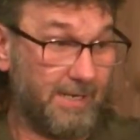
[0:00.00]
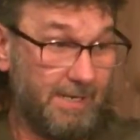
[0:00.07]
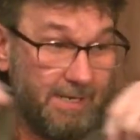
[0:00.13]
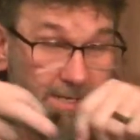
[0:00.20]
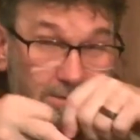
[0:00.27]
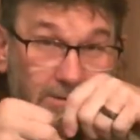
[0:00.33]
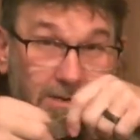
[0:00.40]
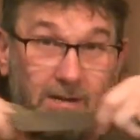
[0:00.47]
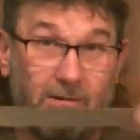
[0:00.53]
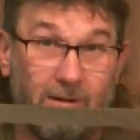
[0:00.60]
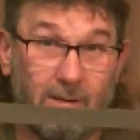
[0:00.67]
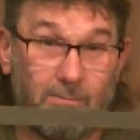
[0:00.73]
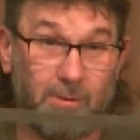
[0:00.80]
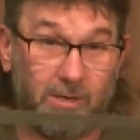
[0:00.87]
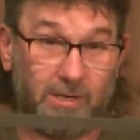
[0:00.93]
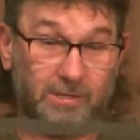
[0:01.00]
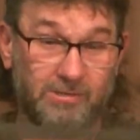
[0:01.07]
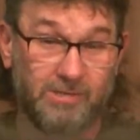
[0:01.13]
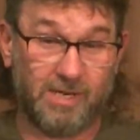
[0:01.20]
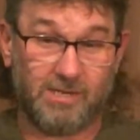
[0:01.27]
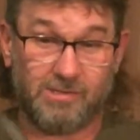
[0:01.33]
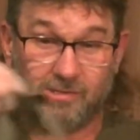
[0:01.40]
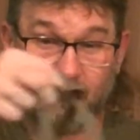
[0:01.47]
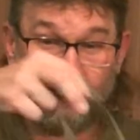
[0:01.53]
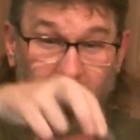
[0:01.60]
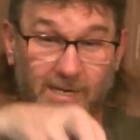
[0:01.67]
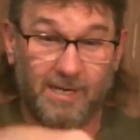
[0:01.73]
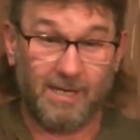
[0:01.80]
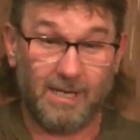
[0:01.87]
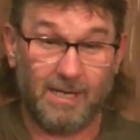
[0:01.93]
It'll get around a pretty good sized
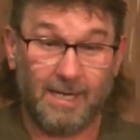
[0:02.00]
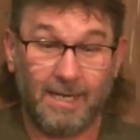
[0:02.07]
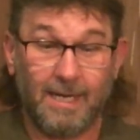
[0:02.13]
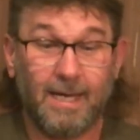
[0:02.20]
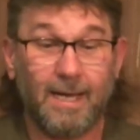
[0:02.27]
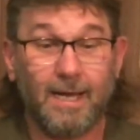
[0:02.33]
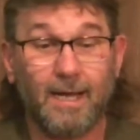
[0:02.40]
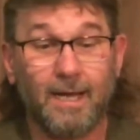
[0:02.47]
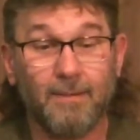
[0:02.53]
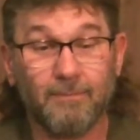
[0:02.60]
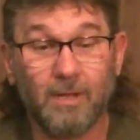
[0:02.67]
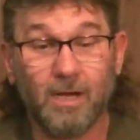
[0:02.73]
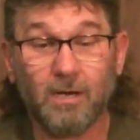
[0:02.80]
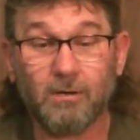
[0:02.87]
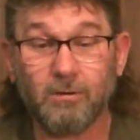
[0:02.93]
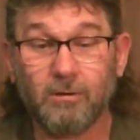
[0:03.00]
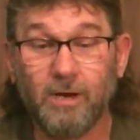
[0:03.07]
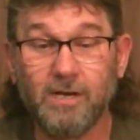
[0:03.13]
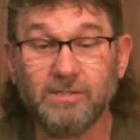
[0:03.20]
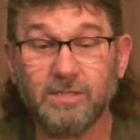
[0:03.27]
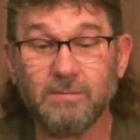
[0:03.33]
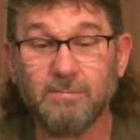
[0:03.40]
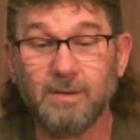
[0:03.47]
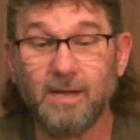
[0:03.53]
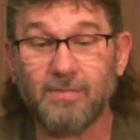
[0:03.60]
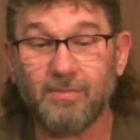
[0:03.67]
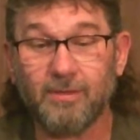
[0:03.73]
tree. Not crazy about